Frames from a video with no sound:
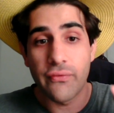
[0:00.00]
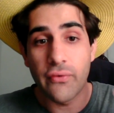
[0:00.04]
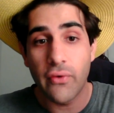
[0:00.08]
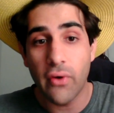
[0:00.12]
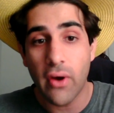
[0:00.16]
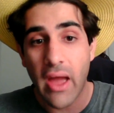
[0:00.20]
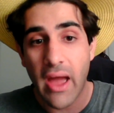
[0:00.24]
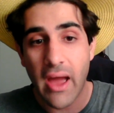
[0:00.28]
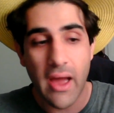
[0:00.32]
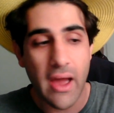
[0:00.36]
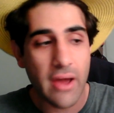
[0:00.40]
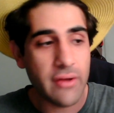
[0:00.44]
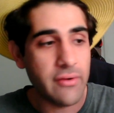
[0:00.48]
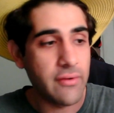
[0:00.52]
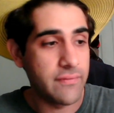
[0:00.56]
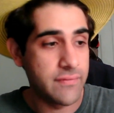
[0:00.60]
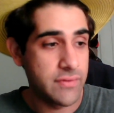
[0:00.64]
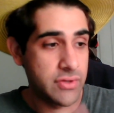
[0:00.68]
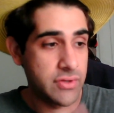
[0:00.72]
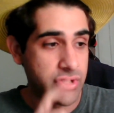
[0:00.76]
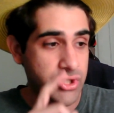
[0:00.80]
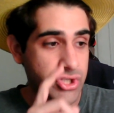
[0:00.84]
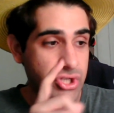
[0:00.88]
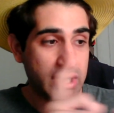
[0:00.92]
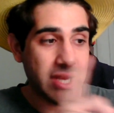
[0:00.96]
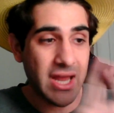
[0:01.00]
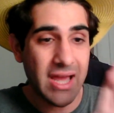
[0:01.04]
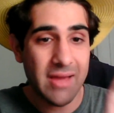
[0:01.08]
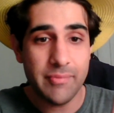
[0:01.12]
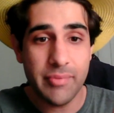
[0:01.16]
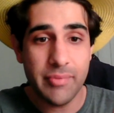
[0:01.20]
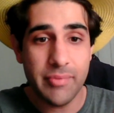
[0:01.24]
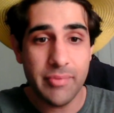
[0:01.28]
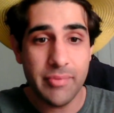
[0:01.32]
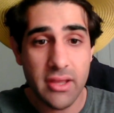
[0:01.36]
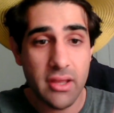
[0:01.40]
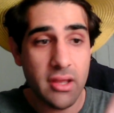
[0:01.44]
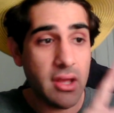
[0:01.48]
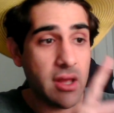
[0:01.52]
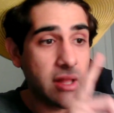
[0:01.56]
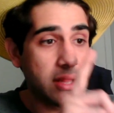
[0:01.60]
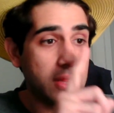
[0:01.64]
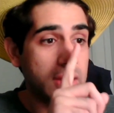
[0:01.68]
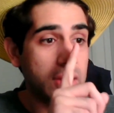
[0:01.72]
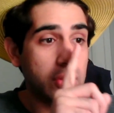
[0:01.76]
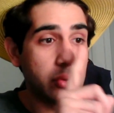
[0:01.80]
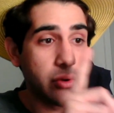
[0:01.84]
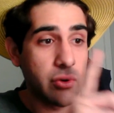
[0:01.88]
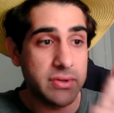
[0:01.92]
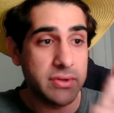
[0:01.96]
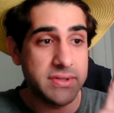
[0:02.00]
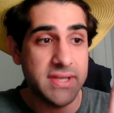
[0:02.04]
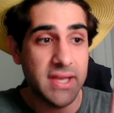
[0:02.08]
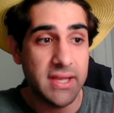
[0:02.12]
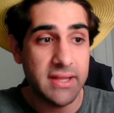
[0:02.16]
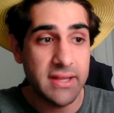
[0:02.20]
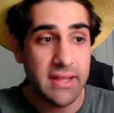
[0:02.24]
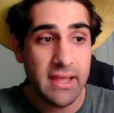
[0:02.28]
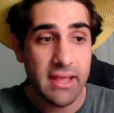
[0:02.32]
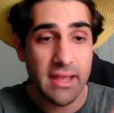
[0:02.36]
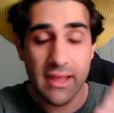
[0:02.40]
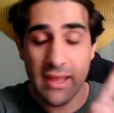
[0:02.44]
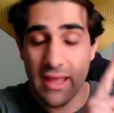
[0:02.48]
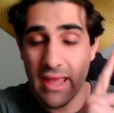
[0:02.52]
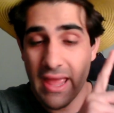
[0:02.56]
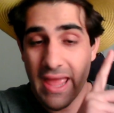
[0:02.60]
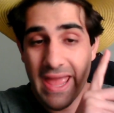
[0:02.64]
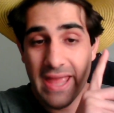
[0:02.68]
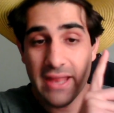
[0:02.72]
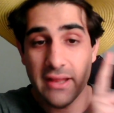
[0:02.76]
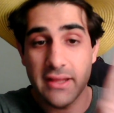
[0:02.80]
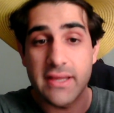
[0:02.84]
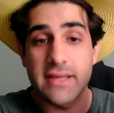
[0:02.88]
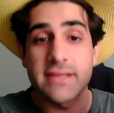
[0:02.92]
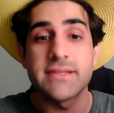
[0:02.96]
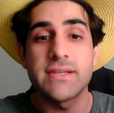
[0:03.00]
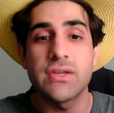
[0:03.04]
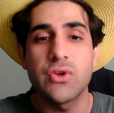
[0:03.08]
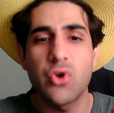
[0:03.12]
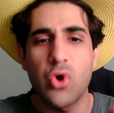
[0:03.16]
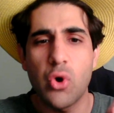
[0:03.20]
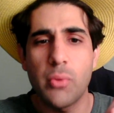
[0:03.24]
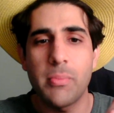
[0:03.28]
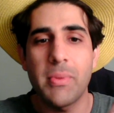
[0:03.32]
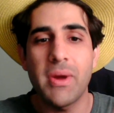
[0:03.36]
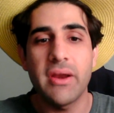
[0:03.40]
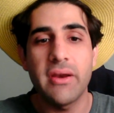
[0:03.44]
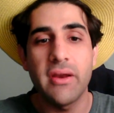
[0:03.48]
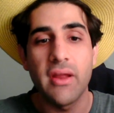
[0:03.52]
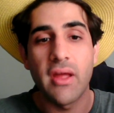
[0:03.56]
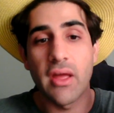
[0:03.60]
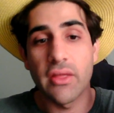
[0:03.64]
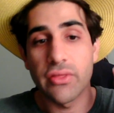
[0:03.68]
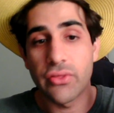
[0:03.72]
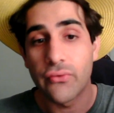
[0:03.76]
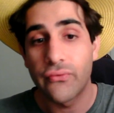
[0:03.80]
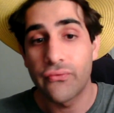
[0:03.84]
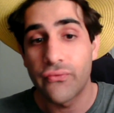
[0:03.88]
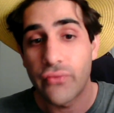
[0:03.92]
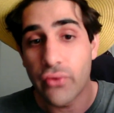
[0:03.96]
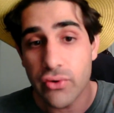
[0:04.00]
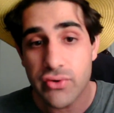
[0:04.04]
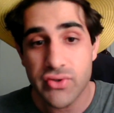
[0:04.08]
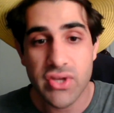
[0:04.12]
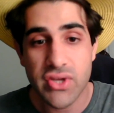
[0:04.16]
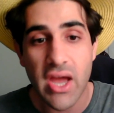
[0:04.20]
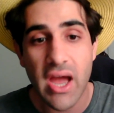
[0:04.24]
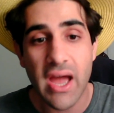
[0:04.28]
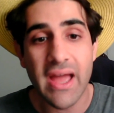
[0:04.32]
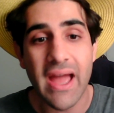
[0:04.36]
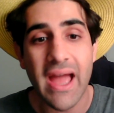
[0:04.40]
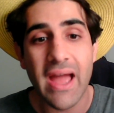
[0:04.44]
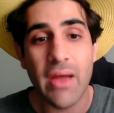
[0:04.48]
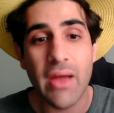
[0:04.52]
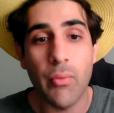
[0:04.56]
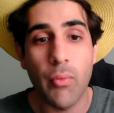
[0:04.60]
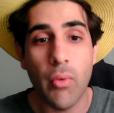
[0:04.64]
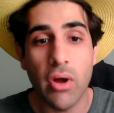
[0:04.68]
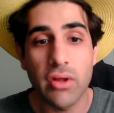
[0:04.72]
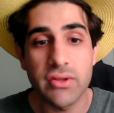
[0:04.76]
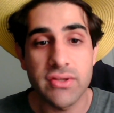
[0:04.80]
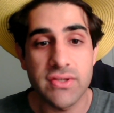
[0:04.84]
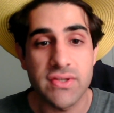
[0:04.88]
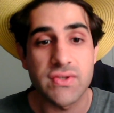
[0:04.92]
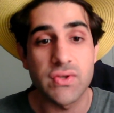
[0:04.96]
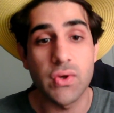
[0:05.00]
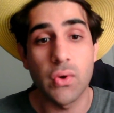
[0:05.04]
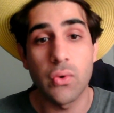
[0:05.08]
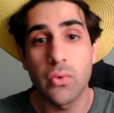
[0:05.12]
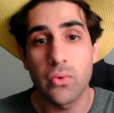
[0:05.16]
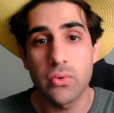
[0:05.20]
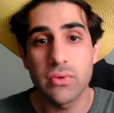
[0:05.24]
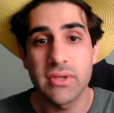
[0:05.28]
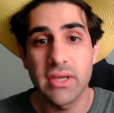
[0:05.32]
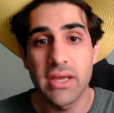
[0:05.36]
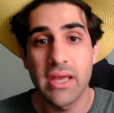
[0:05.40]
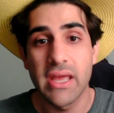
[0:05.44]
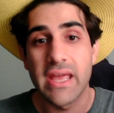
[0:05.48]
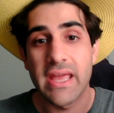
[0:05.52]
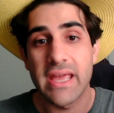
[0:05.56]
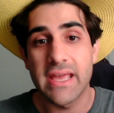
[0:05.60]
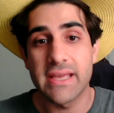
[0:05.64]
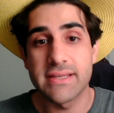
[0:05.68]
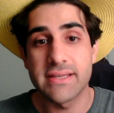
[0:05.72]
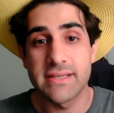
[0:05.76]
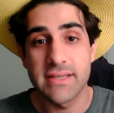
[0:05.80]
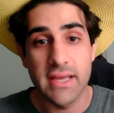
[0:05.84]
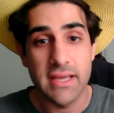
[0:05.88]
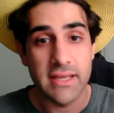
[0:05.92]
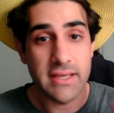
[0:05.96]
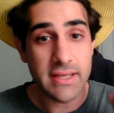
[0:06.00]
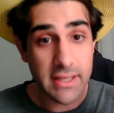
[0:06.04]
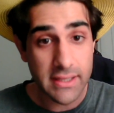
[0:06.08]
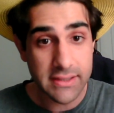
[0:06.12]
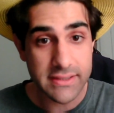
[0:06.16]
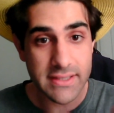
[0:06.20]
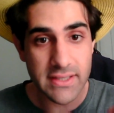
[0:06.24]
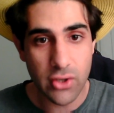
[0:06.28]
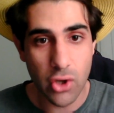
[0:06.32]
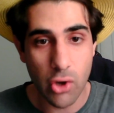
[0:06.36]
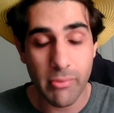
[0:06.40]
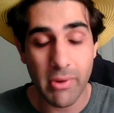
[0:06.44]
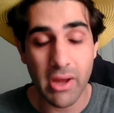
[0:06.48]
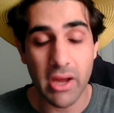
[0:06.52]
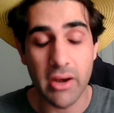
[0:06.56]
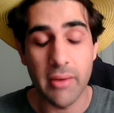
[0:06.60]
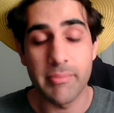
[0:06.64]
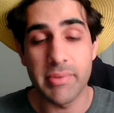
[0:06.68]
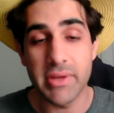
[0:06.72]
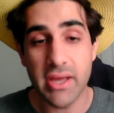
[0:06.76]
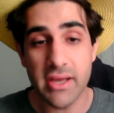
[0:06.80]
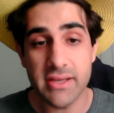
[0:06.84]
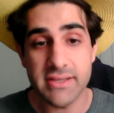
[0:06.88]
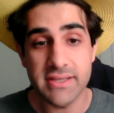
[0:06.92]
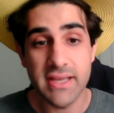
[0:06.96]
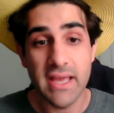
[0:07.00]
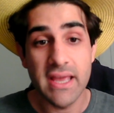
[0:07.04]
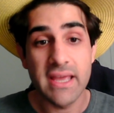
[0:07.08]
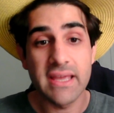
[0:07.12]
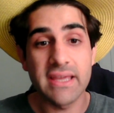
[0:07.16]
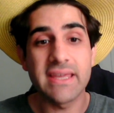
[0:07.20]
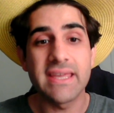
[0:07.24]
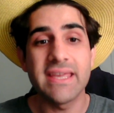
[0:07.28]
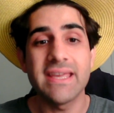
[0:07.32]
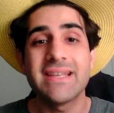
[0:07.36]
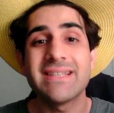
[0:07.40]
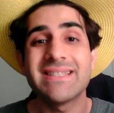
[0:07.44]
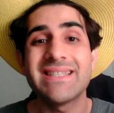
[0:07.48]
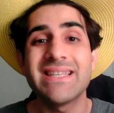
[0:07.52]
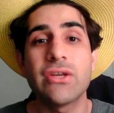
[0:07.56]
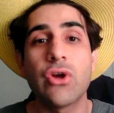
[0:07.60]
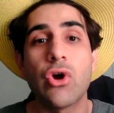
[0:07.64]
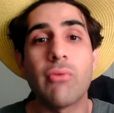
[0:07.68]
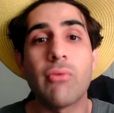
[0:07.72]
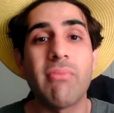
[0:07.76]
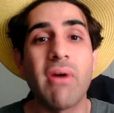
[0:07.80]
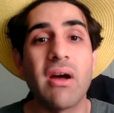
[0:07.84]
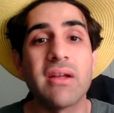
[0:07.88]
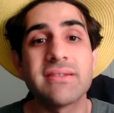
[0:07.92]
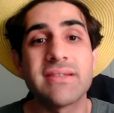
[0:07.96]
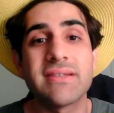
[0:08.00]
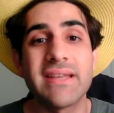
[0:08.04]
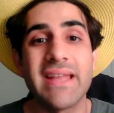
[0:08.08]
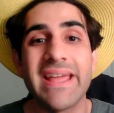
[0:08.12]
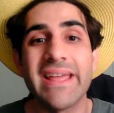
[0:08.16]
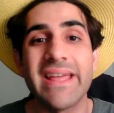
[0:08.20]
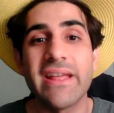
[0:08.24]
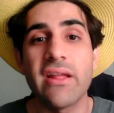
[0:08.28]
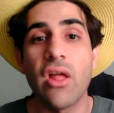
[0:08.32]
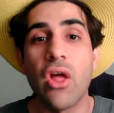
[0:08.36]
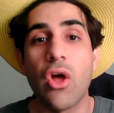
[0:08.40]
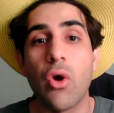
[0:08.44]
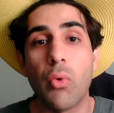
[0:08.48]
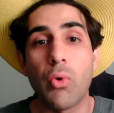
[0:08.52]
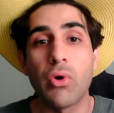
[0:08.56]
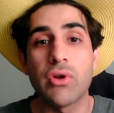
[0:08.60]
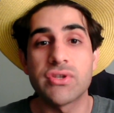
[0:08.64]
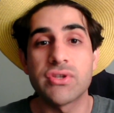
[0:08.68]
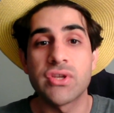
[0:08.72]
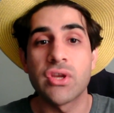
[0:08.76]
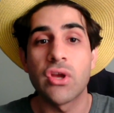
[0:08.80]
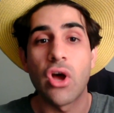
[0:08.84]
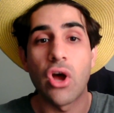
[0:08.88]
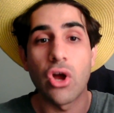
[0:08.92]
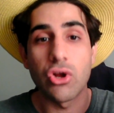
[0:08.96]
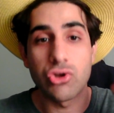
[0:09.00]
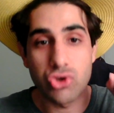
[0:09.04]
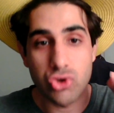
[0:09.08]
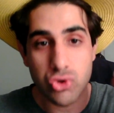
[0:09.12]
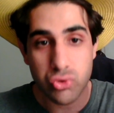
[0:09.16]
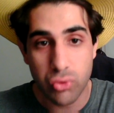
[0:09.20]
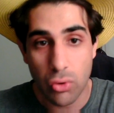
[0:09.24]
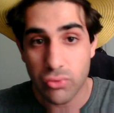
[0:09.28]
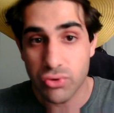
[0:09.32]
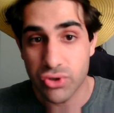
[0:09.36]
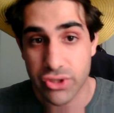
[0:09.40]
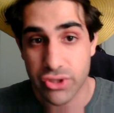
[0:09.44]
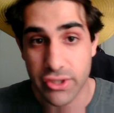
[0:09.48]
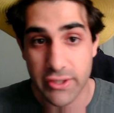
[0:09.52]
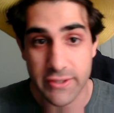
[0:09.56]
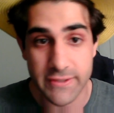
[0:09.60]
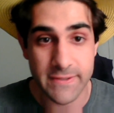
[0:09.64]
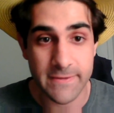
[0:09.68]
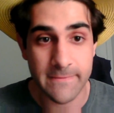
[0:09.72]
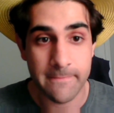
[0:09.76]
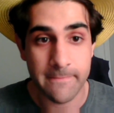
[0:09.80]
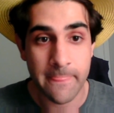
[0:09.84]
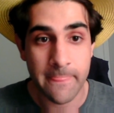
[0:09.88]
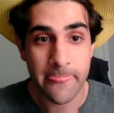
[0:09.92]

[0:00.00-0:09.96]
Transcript: out of Gnabry, Leroy Sané, and Kingsley Coman, the first guy I want sold is Kingsley Coman because Kingsley Coman today was atrocious.